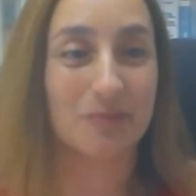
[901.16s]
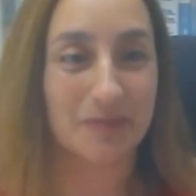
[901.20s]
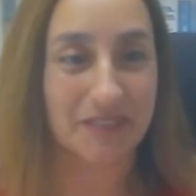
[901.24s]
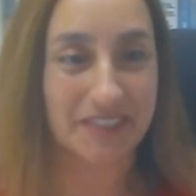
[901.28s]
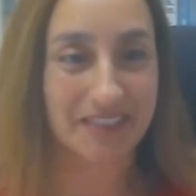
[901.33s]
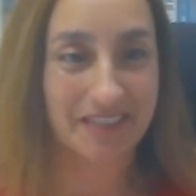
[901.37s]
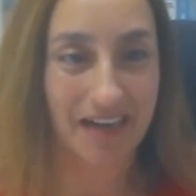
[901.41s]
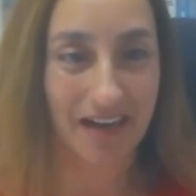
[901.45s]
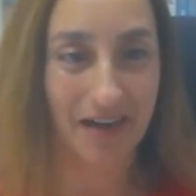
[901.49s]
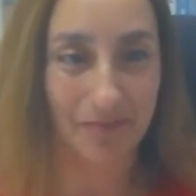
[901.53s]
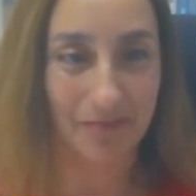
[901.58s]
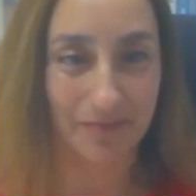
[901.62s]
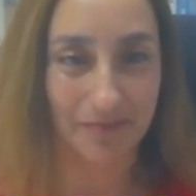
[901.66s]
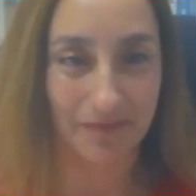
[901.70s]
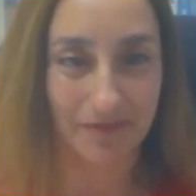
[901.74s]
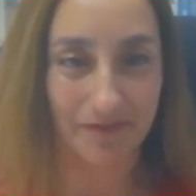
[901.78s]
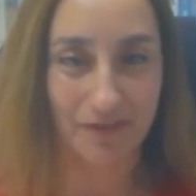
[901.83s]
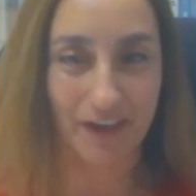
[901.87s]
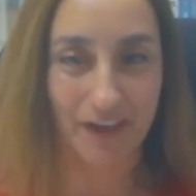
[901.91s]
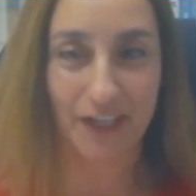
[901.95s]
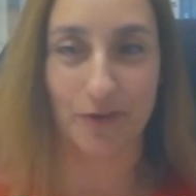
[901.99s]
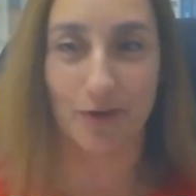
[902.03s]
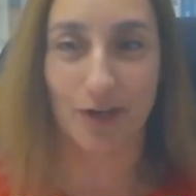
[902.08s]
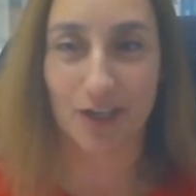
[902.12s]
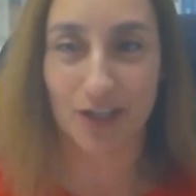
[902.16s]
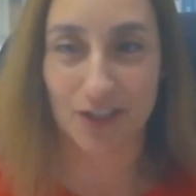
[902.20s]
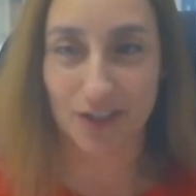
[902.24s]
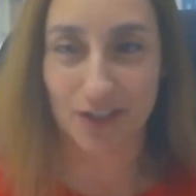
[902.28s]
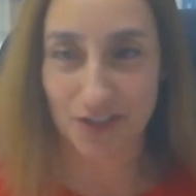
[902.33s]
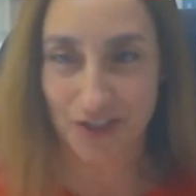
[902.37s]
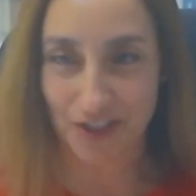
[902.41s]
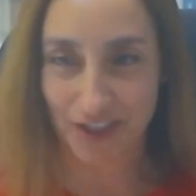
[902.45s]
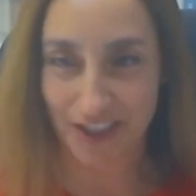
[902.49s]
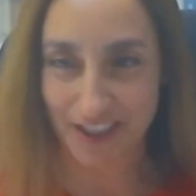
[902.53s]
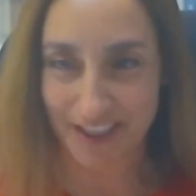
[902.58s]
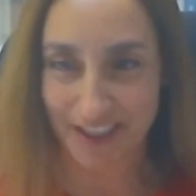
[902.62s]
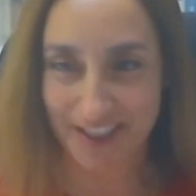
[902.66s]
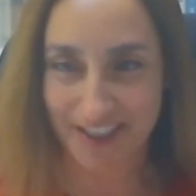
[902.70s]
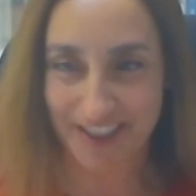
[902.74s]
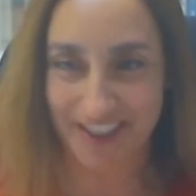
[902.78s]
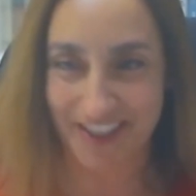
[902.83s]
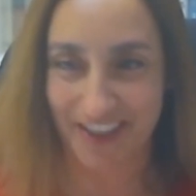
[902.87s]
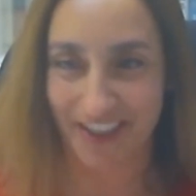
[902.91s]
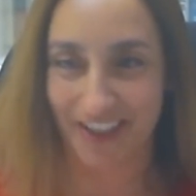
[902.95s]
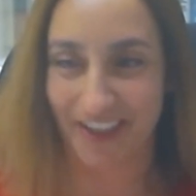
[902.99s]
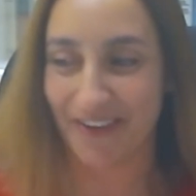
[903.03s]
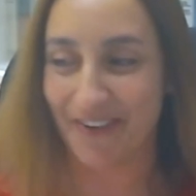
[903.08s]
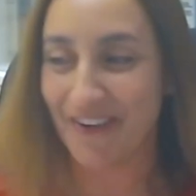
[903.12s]
become virologists.
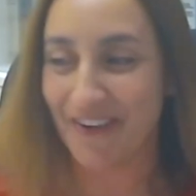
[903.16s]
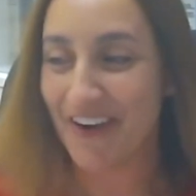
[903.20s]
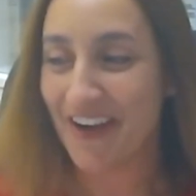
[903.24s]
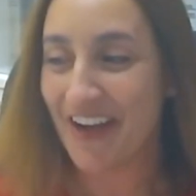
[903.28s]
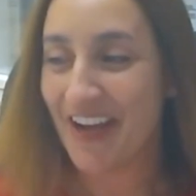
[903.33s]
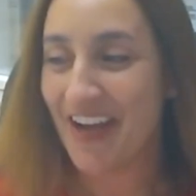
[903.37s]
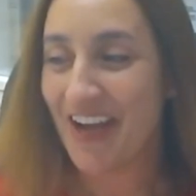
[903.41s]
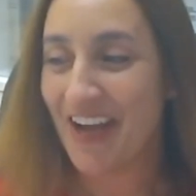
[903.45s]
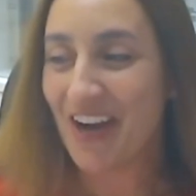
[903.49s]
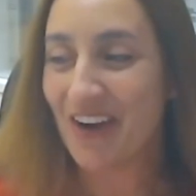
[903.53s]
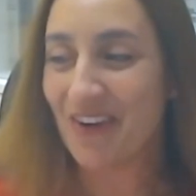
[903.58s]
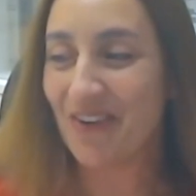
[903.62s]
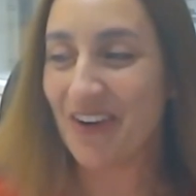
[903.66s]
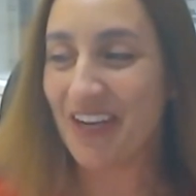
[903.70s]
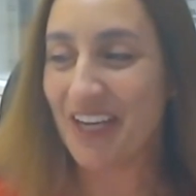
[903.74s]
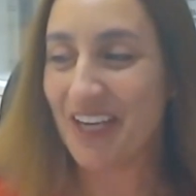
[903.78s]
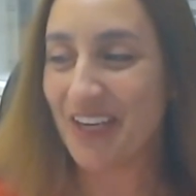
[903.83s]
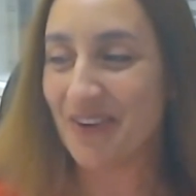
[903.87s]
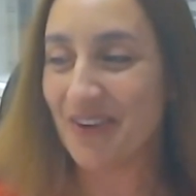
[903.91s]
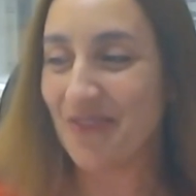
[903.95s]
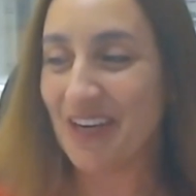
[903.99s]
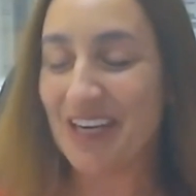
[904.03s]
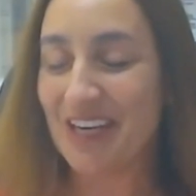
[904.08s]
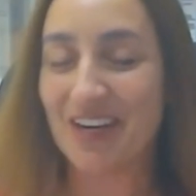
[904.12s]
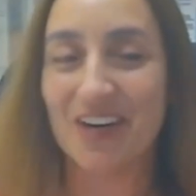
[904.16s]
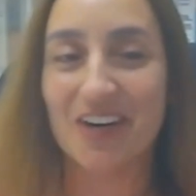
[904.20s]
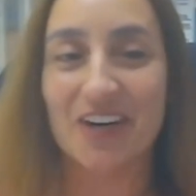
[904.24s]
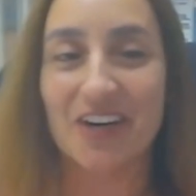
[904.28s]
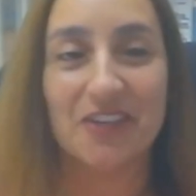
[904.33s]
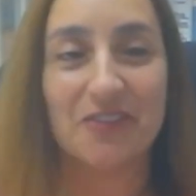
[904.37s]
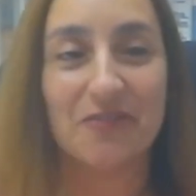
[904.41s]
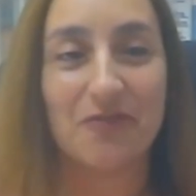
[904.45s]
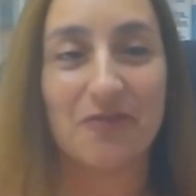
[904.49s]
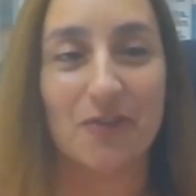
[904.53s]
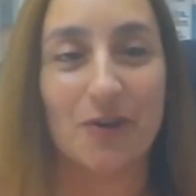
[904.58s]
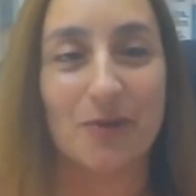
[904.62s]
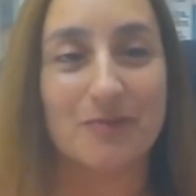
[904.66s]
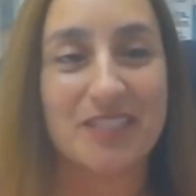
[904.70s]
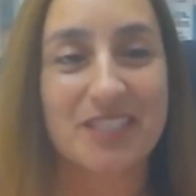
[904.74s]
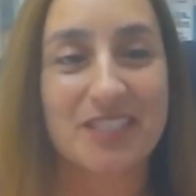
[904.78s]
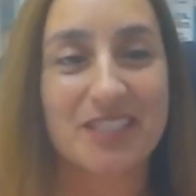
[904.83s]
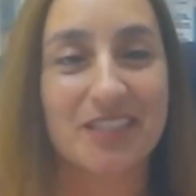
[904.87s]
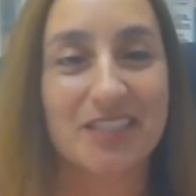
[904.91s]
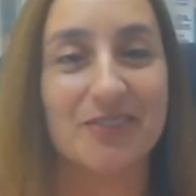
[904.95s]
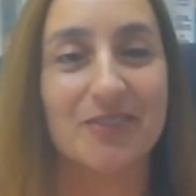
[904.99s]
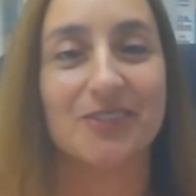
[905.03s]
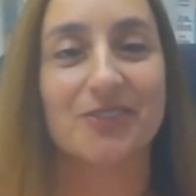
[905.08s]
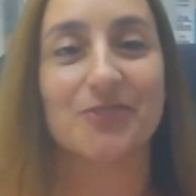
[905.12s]
So we learned from
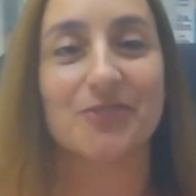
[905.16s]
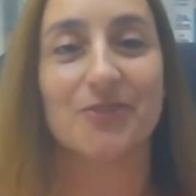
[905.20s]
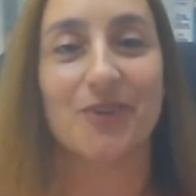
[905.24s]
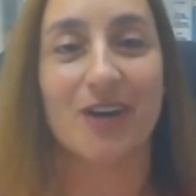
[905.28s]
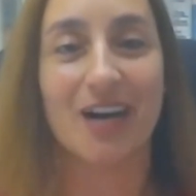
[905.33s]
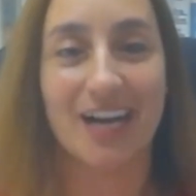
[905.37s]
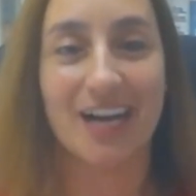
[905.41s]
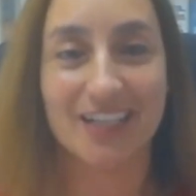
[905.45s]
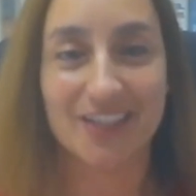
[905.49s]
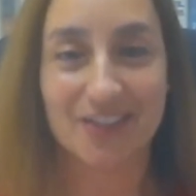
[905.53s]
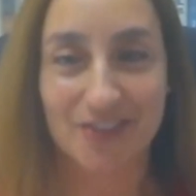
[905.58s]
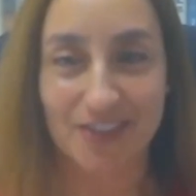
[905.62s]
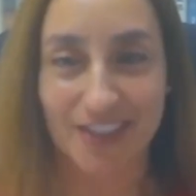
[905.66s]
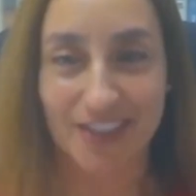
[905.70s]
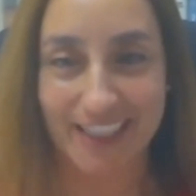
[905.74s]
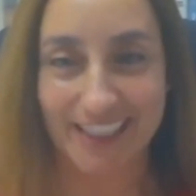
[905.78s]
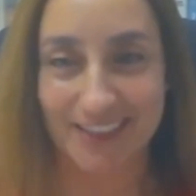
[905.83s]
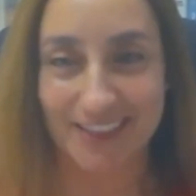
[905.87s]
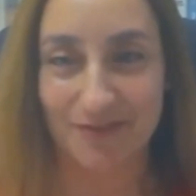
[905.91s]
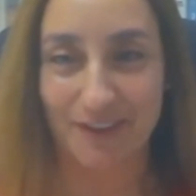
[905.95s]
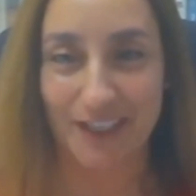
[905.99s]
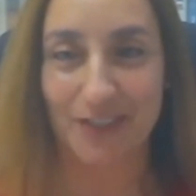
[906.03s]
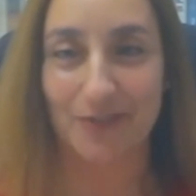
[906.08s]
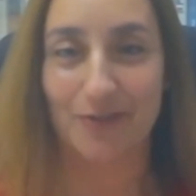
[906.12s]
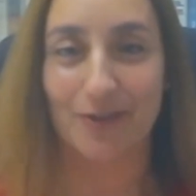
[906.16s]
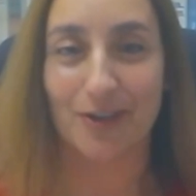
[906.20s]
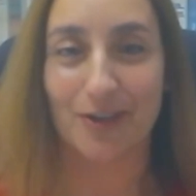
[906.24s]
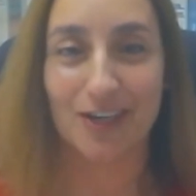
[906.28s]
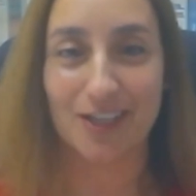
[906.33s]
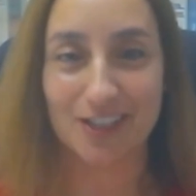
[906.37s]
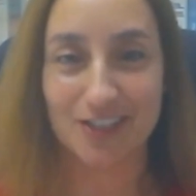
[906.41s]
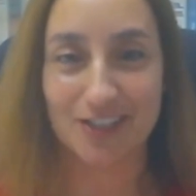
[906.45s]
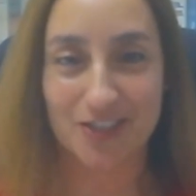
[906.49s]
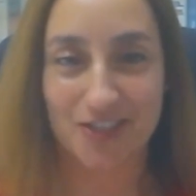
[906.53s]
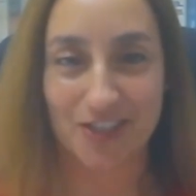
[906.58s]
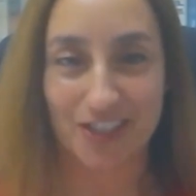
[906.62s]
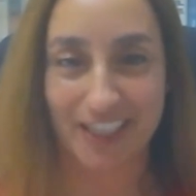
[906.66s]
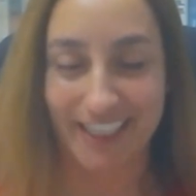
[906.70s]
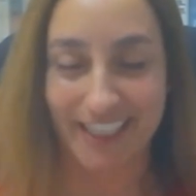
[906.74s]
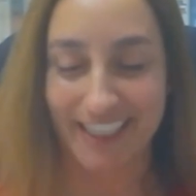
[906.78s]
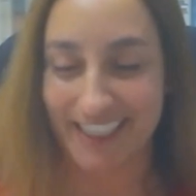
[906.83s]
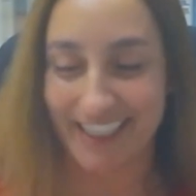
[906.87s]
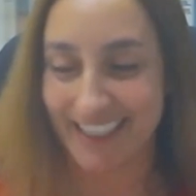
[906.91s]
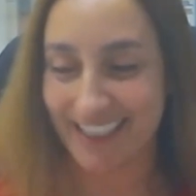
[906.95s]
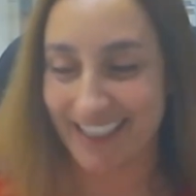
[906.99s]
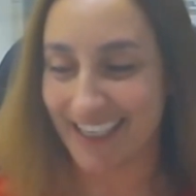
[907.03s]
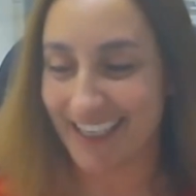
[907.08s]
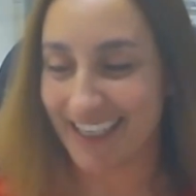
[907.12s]
0 to 100
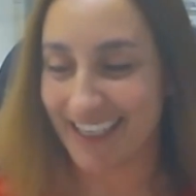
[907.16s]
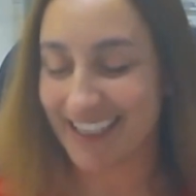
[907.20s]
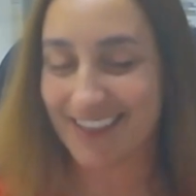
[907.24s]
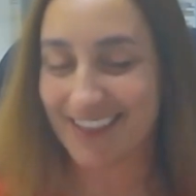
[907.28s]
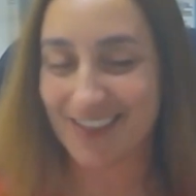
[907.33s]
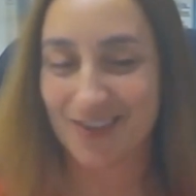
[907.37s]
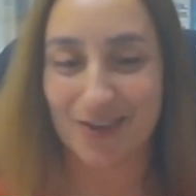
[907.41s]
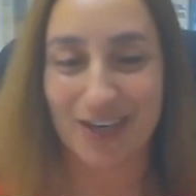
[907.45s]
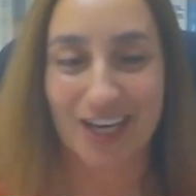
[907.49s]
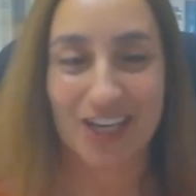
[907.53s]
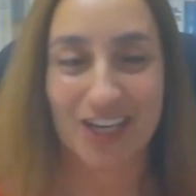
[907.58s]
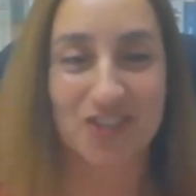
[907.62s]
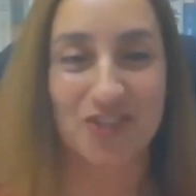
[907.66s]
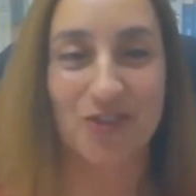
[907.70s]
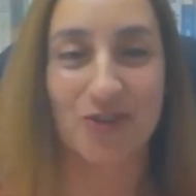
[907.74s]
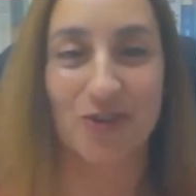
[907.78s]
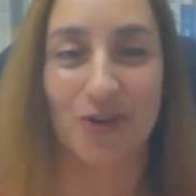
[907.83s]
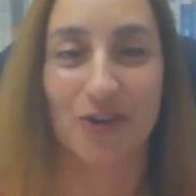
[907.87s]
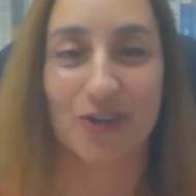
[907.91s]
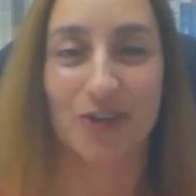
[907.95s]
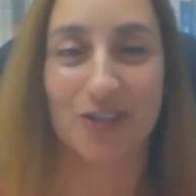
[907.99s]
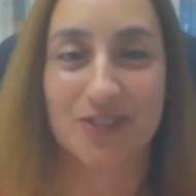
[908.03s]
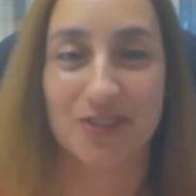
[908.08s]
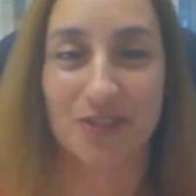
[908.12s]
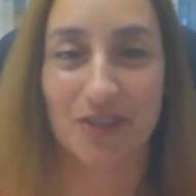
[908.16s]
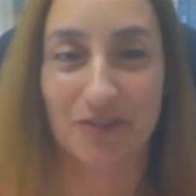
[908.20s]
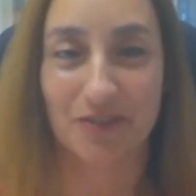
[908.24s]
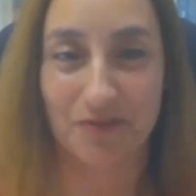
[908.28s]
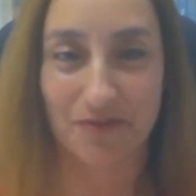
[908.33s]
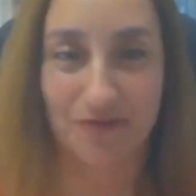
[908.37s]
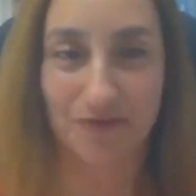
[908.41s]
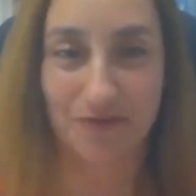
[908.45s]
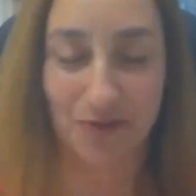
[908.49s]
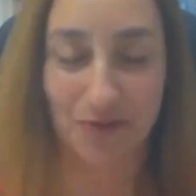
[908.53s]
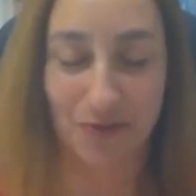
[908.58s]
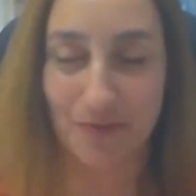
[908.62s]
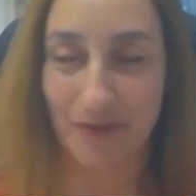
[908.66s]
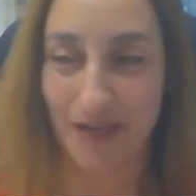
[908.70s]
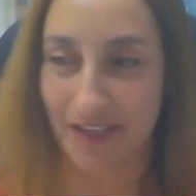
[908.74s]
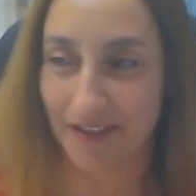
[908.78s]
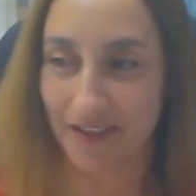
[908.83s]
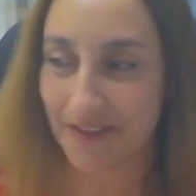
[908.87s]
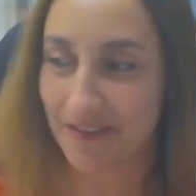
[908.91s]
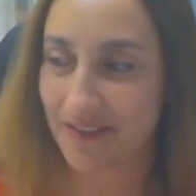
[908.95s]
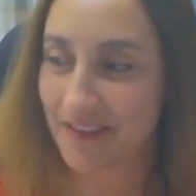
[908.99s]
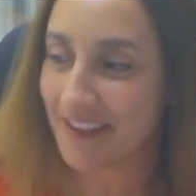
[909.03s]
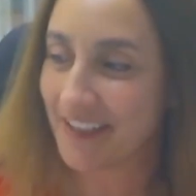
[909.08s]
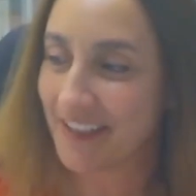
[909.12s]
virology in a crash course of 2
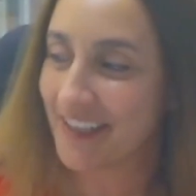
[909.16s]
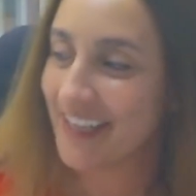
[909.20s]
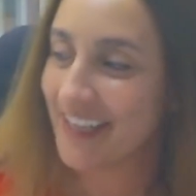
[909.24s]
months.